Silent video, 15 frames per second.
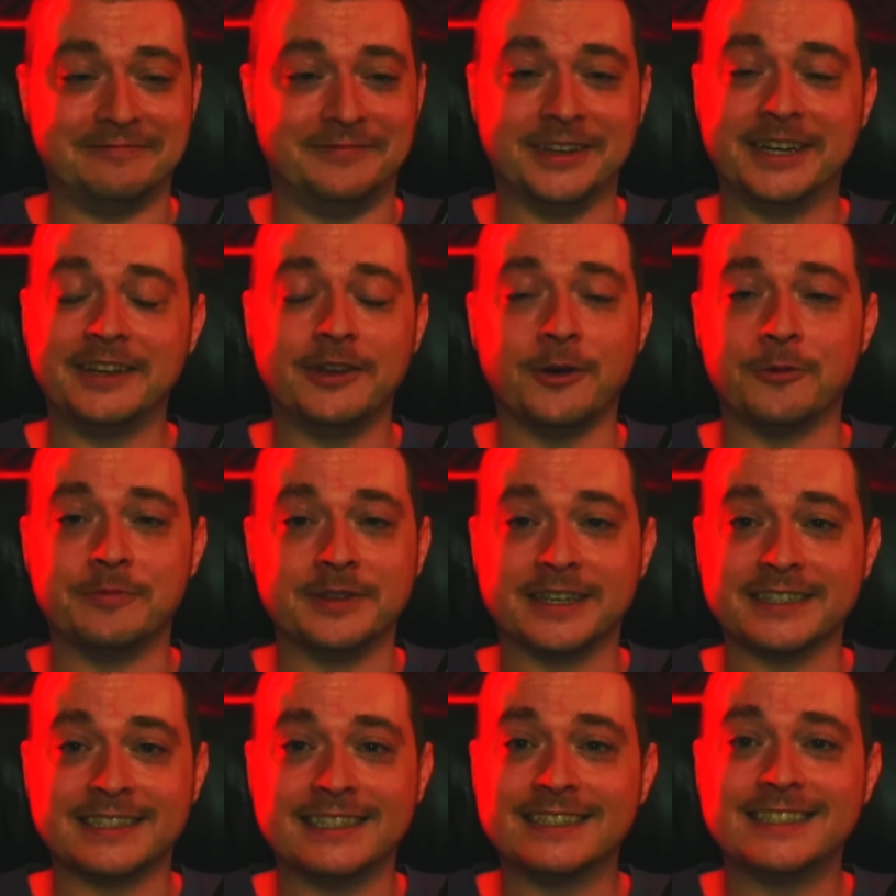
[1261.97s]
video,
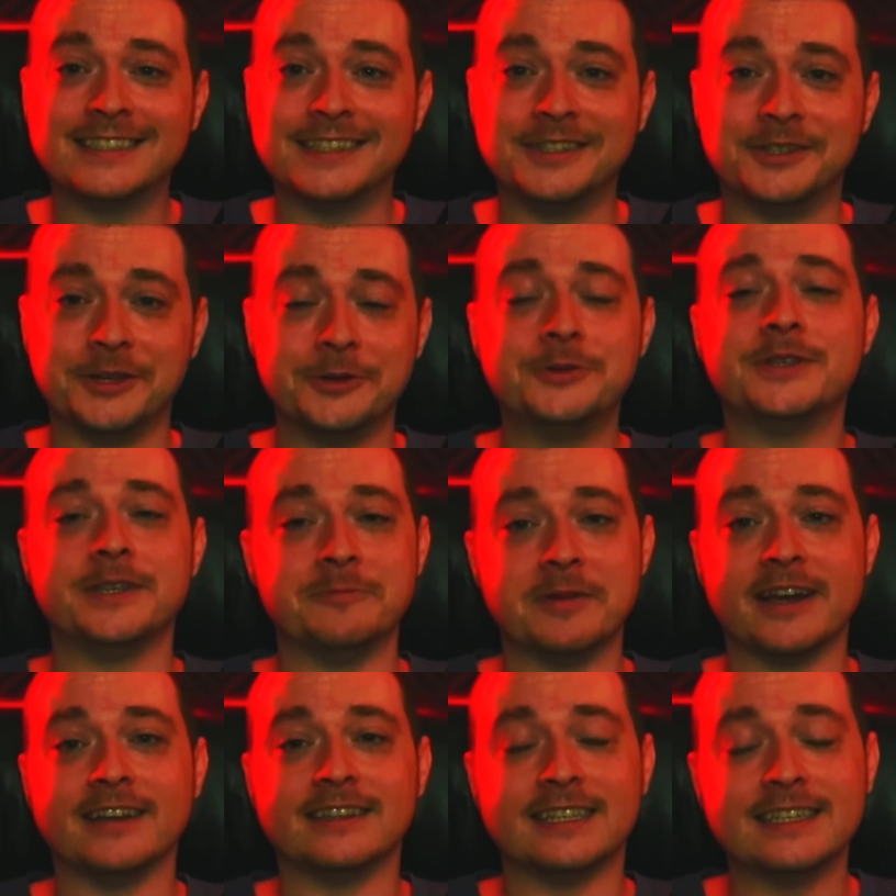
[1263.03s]
because this is a doozy,
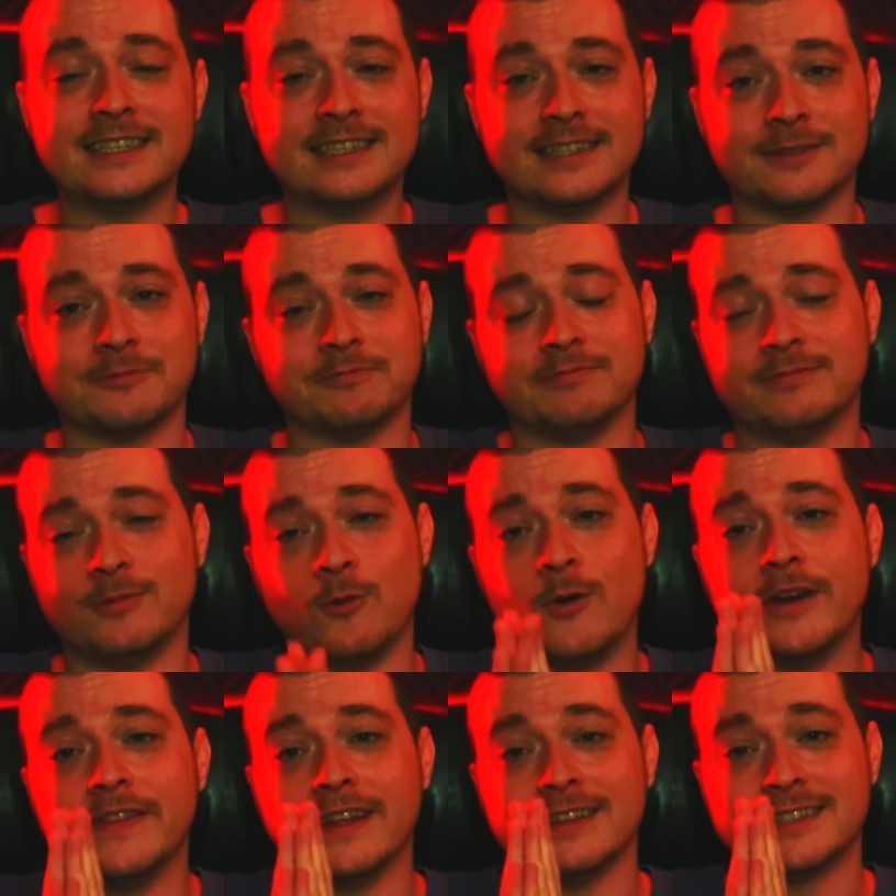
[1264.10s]
man. This is the
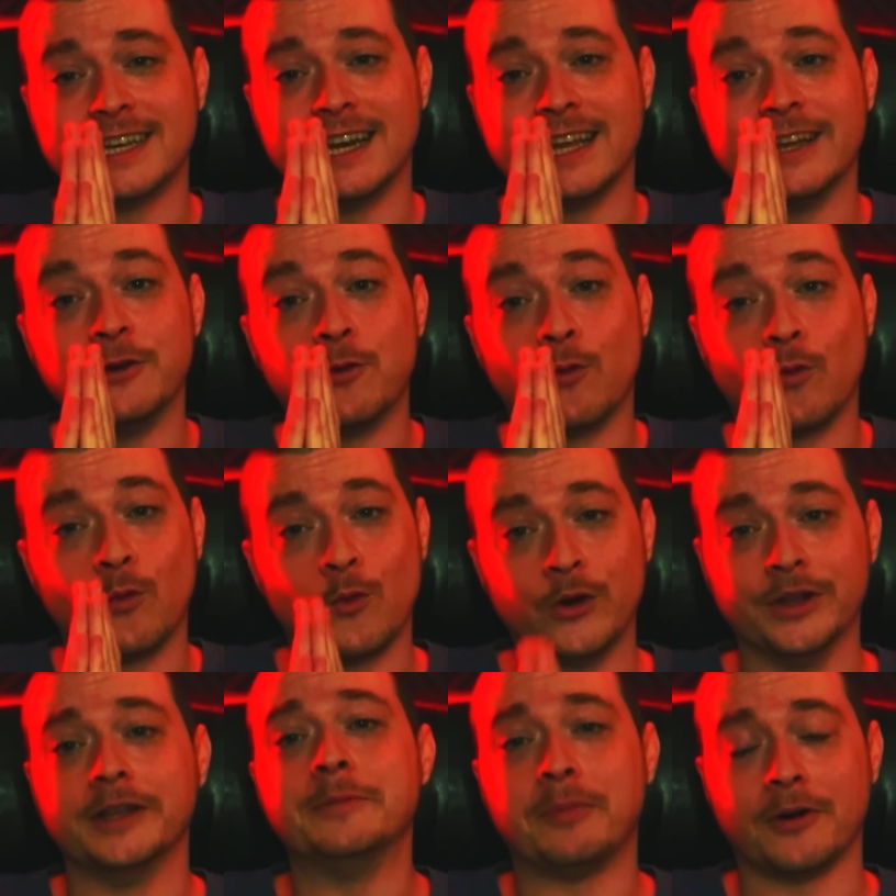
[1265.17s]
one that's going to get
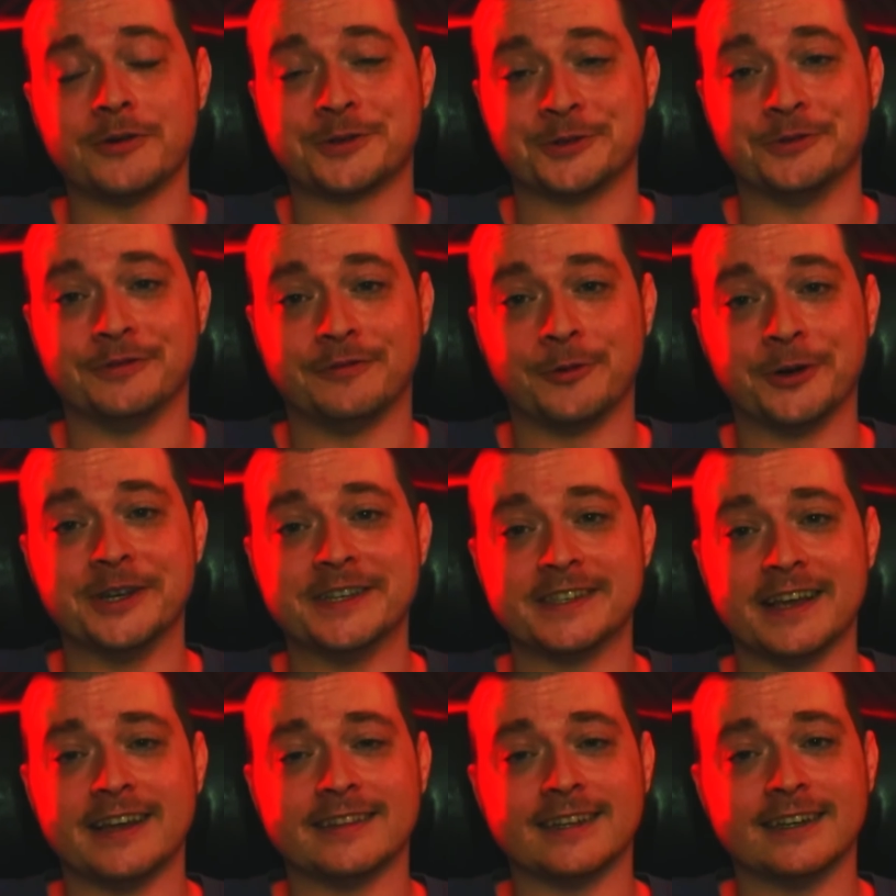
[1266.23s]
really personal for you,
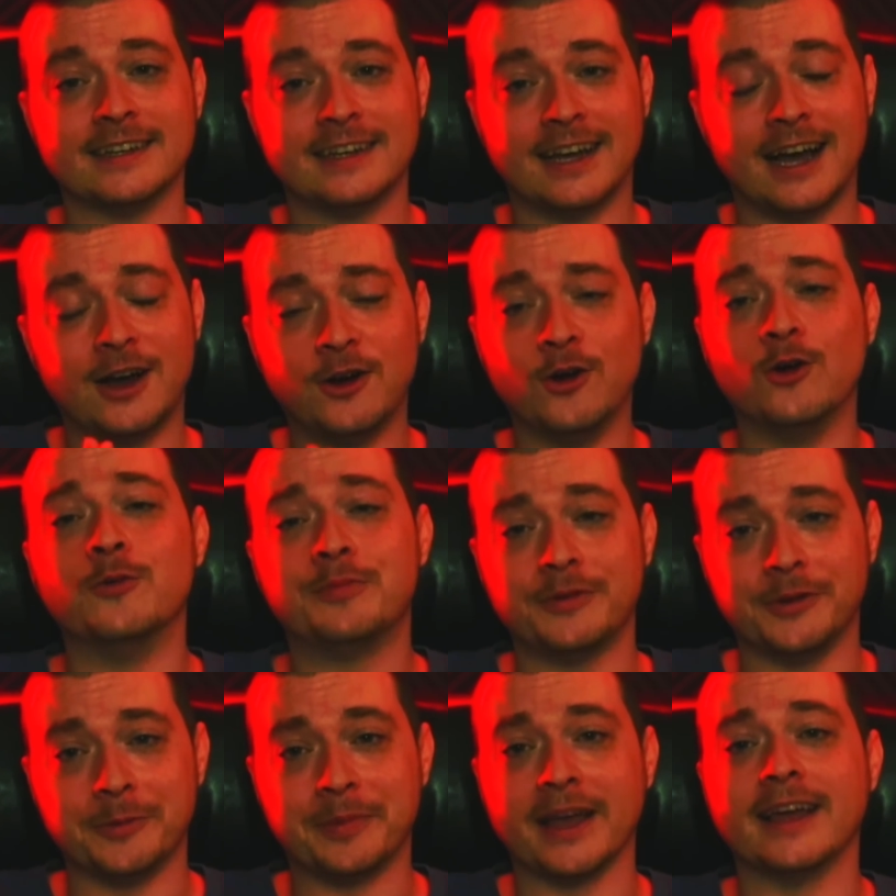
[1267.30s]
Zanta. I hope
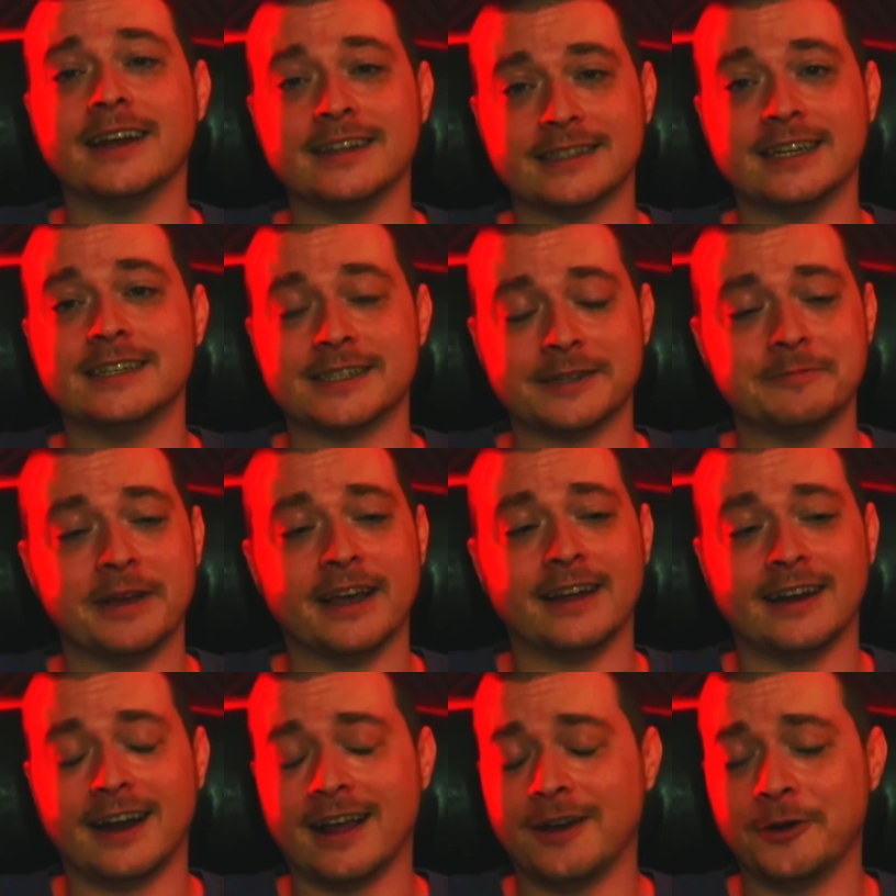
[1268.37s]
you're paying attention, man.
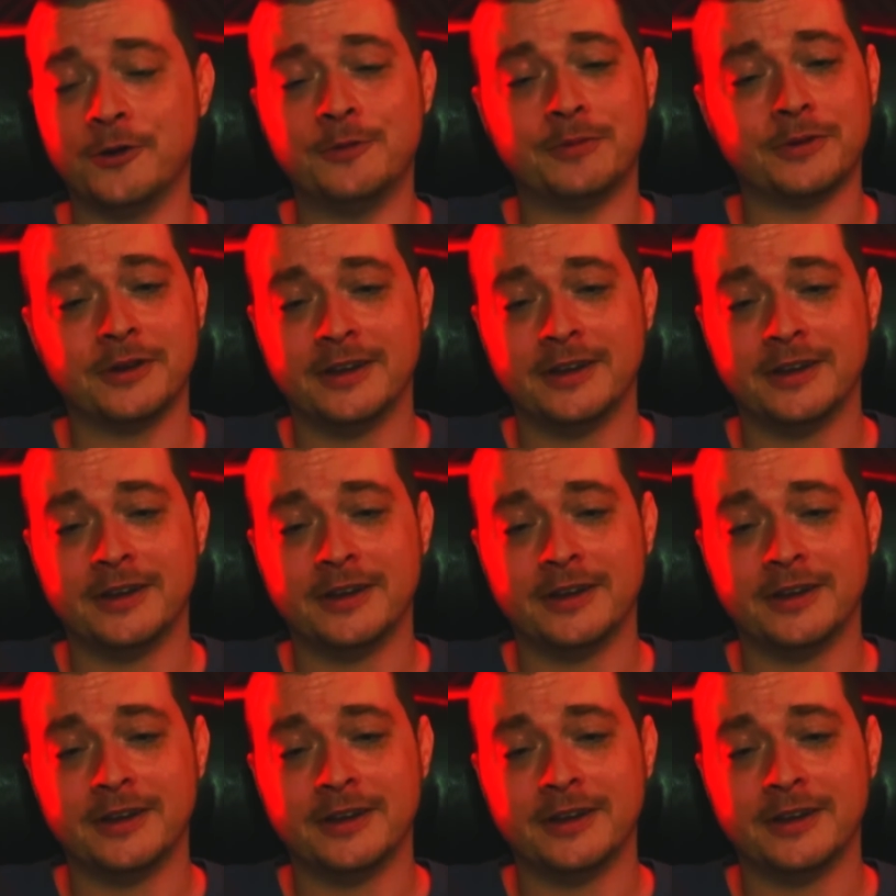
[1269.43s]
And I hope